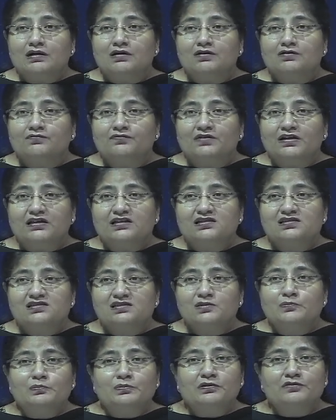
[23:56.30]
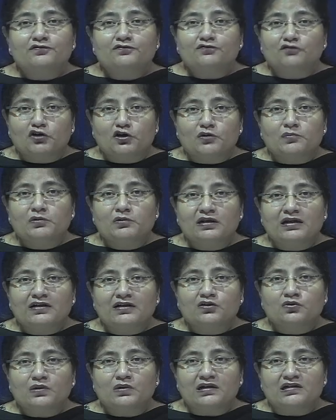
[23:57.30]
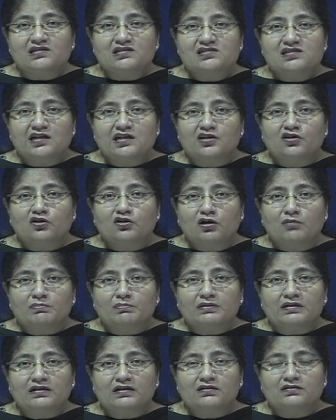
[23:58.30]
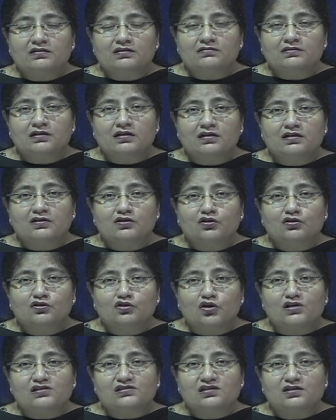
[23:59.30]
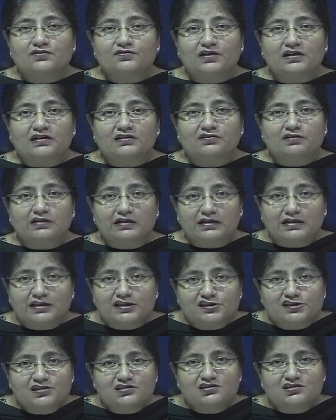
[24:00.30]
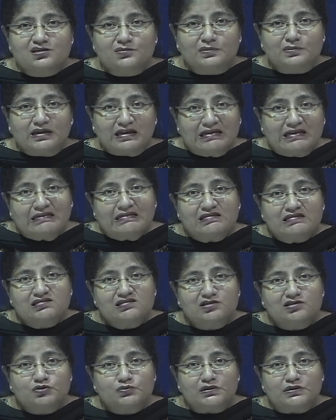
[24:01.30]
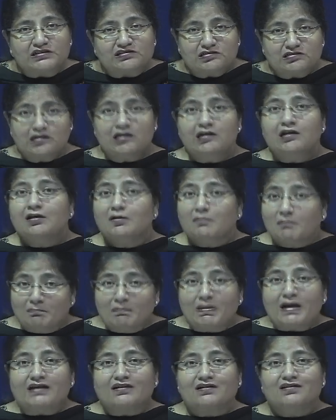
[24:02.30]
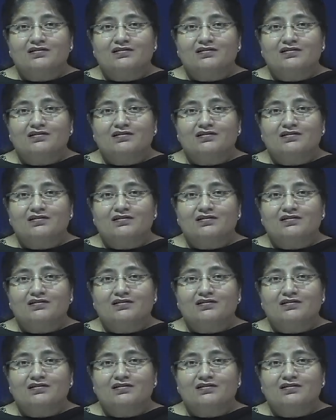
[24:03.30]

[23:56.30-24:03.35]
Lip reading: very simple formula to understand a cause and effect relationship in this situation, but